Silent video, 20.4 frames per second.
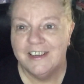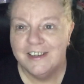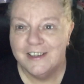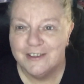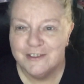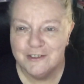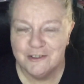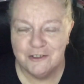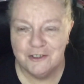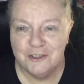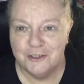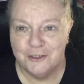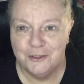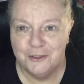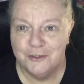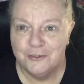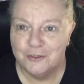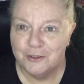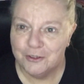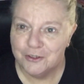So, you know,
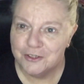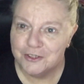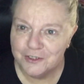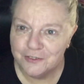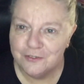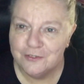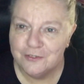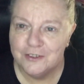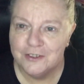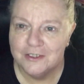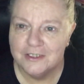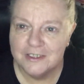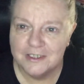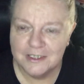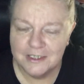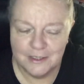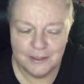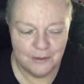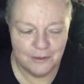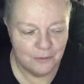you've got different
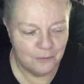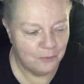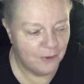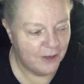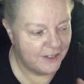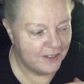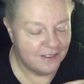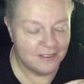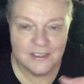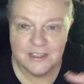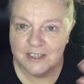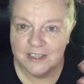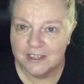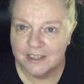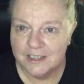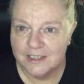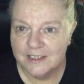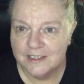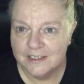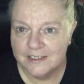ways
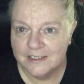to,